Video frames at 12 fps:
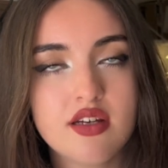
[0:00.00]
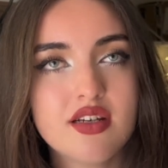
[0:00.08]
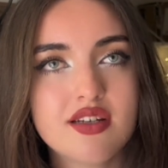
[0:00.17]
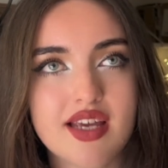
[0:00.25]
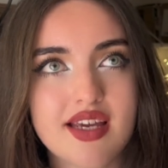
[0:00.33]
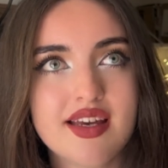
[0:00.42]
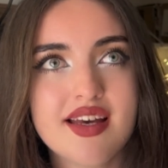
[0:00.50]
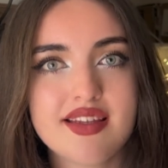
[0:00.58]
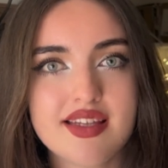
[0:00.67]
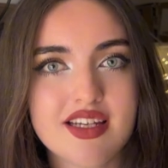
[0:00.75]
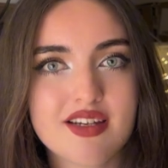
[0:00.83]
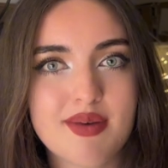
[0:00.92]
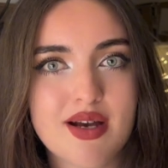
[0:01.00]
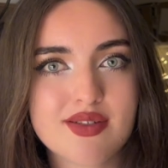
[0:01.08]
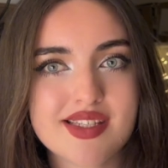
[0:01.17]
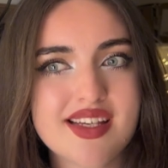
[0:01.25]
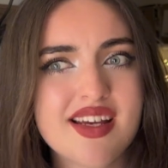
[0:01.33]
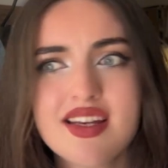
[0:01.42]
Okay, think about
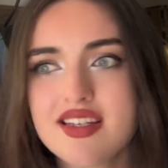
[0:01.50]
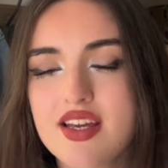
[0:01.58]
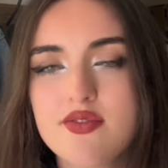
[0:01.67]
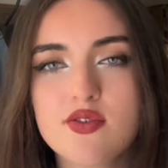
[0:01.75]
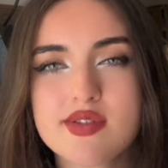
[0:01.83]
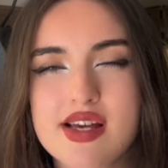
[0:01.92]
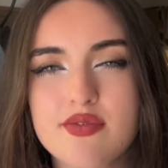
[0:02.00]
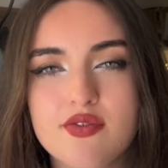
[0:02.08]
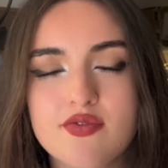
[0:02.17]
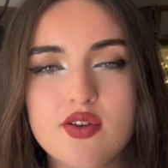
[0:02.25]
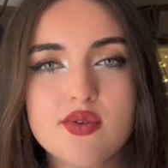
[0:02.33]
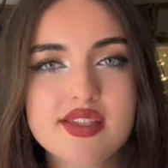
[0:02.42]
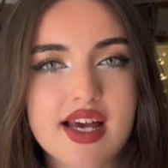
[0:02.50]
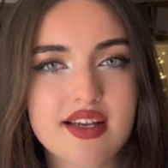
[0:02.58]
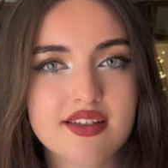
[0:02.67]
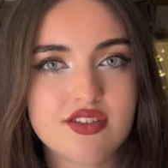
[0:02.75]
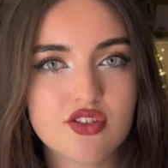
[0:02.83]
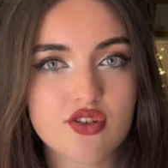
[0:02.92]
it. Give yourself a few
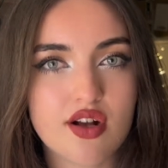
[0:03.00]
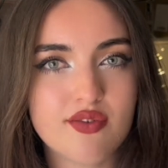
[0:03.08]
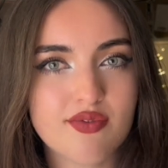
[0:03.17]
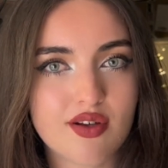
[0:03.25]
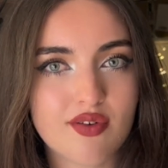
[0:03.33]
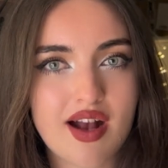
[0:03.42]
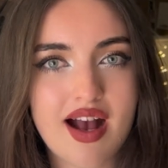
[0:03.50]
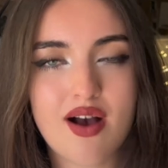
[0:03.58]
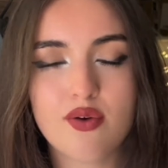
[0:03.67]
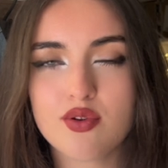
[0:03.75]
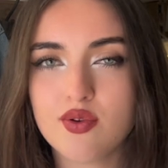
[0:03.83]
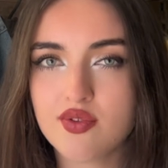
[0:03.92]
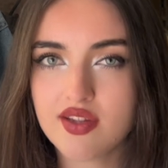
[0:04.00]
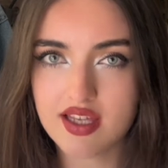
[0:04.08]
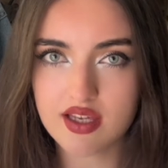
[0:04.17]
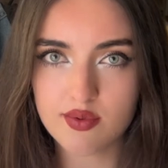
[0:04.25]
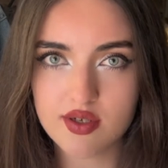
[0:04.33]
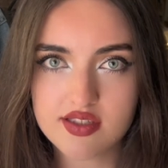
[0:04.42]
seconds to try and figure it out. Use the
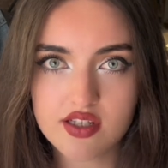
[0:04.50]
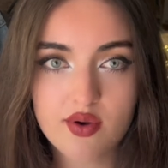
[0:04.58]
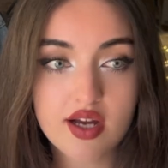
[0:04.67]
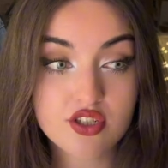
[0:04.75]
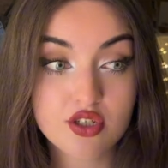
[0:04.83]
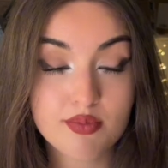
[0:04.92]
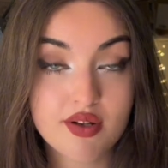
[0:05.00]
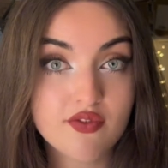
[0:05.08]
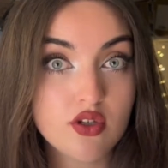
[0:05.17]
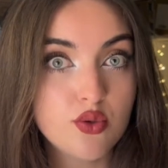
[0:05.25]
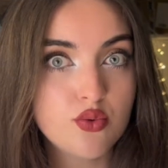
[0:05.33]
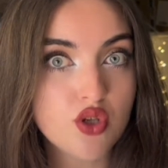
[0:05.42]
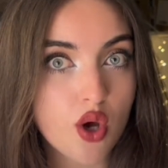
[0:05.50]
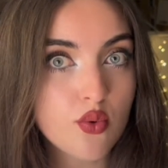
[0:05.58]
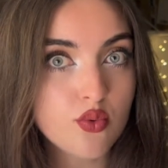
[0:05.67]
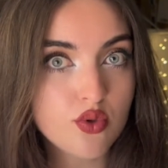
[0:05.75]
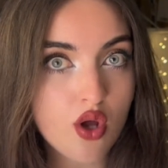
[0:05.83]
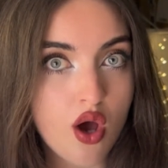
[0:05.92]
keywords of the question. But if you don't
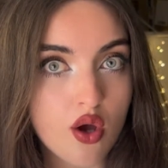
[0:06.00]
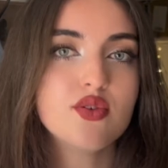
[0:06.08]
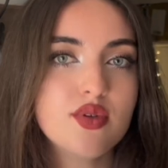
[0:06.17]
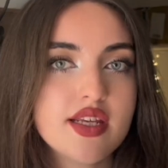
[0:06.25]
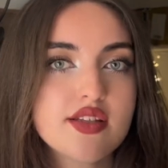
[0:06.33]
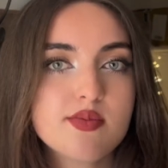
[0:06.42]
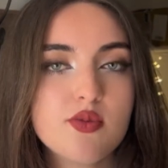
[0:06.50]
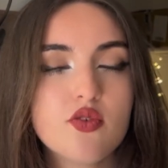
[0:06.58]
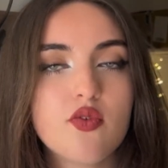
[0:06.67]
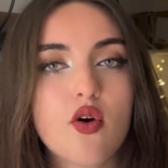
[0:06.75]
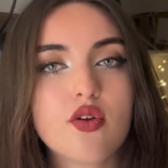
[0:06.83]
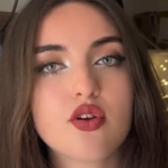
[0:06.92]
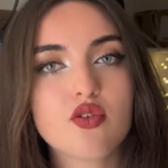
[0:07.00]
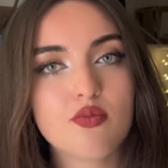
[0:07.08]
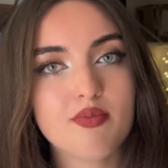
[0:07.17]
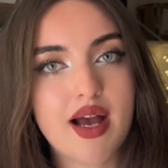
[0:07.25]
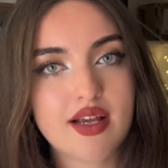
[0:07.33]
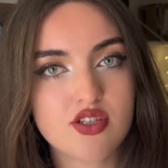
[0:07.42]
know, you need to move on and come
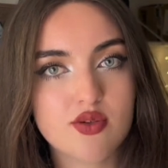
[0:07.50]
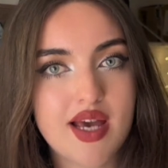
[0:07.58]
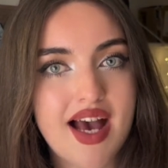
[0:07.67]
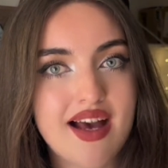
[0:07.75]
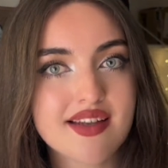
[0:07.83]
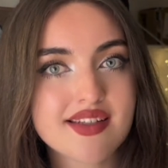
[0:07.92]
back to it at